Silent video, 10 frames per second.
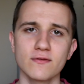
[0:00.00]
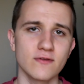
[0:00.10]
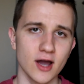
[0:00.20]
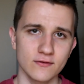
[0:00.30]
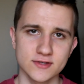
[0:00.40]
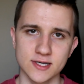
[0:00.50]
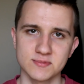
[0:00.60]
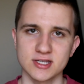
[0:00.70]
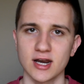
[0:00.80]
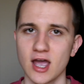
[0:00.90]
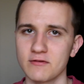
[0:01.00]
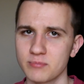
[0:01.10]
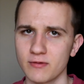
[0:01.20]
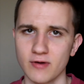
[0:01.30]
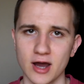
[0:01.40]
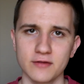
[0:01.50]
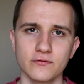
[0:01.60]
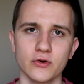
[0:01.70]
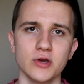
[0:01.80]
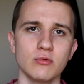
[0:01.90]
the 5 tips that I have
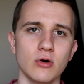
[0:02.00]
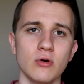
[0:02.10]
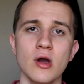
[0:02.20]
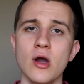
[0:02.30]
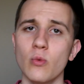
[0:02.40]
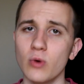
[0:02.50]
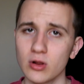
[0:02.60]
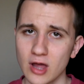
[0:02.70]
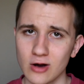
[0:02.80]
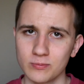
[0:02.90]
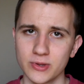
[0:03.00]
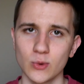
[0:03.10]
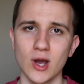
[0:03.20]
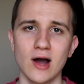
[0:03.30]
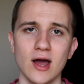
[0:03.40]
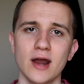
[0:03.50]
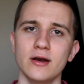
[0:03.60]
provided for you all will help you out.